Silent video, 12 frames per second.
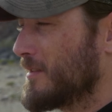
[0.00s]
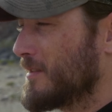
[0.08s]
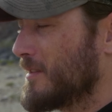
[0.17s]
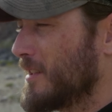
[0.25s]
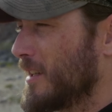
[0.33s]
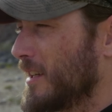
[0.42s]

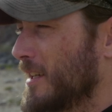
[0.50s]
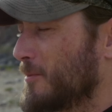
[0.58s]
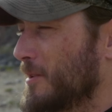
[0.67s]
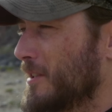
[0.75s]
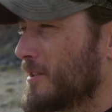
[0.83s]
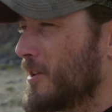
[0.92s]
And then I kept
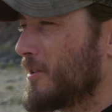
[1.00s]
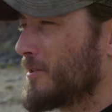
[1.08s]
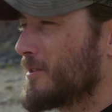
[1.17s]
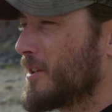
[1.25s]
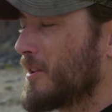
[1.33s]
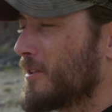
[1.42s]
getting taller
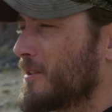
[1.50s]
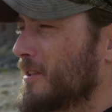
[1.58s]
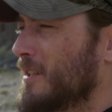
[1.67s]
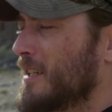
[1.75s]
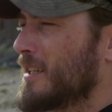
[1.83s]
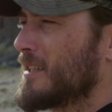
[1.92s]
and taller.
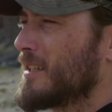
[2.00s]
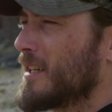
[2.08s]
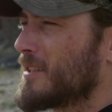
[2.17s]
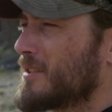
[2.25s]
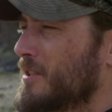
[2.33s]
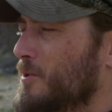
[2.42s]
I
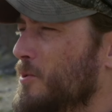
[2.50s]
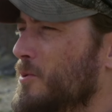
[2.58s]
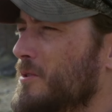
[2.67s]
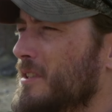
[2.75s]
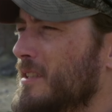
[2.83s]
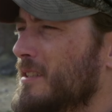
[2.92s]
actually
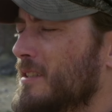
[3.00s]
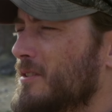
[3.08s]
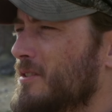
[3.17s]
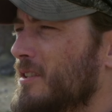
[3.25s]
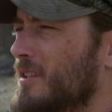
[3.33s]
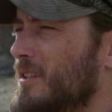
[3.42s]
Googled it, and
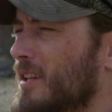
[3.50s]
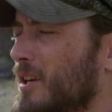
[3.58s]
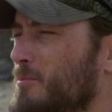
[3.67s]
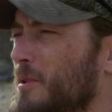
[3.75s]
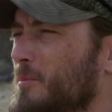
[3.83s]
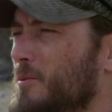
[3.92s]
there's a lot
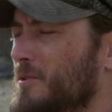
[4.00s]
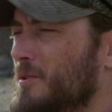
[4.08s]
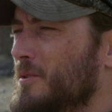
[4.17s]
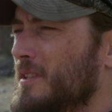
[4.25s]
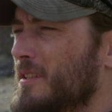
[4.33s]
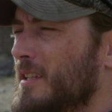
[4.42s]
of people
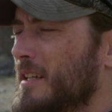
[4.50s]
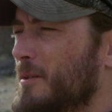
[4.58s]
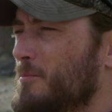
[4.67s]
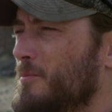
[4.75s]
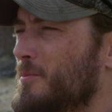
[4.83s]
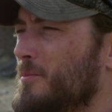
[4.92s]
doing it, and they get
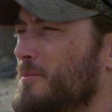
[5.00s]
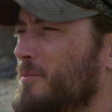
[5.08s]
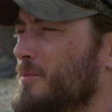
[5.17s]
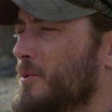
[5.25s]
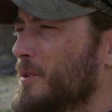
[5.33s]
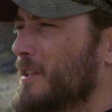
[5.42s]

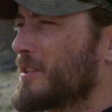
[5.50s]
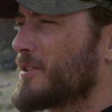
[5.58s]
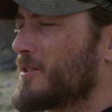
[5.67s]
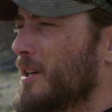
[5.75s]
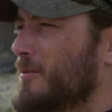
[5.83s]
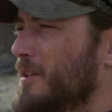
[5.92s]
pretty
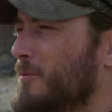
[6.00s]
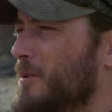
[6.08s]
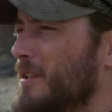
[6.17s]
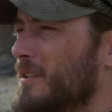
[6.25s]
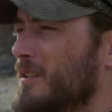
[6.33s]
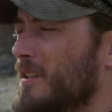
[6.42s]
extravagant
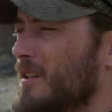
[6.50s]
with it.